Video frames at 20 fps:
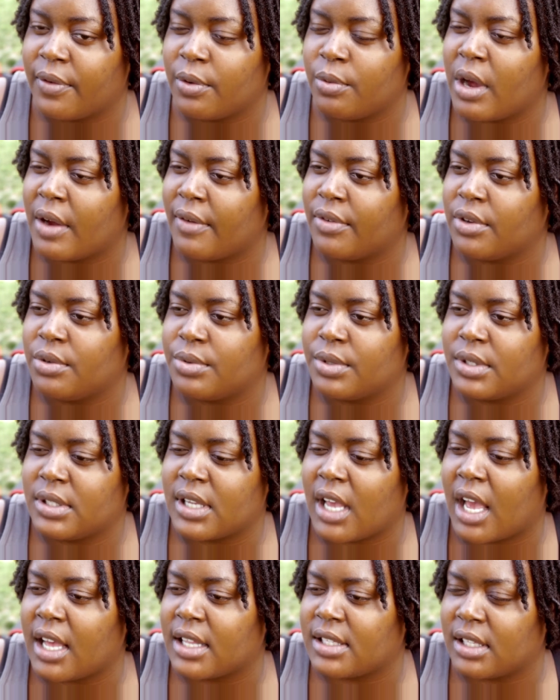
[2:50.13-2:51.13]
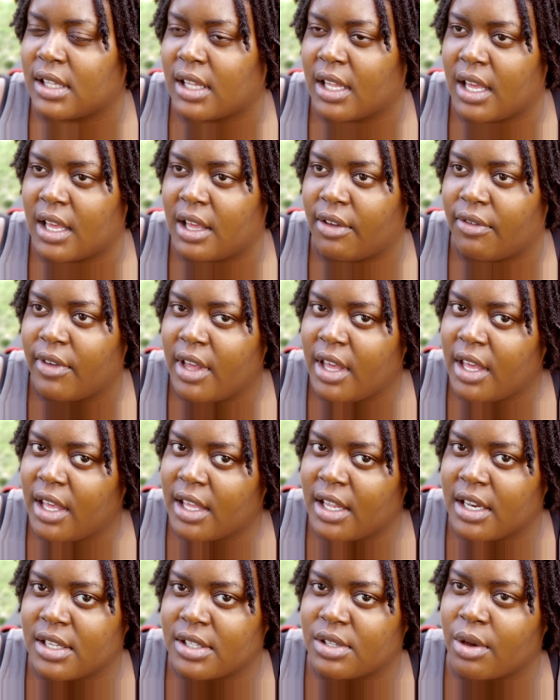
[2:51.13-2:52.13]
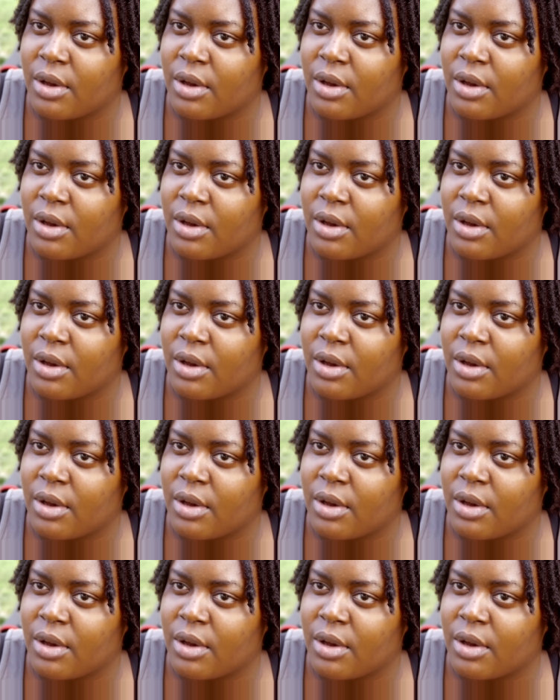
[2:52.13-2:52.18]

and whoever you decide to love, it is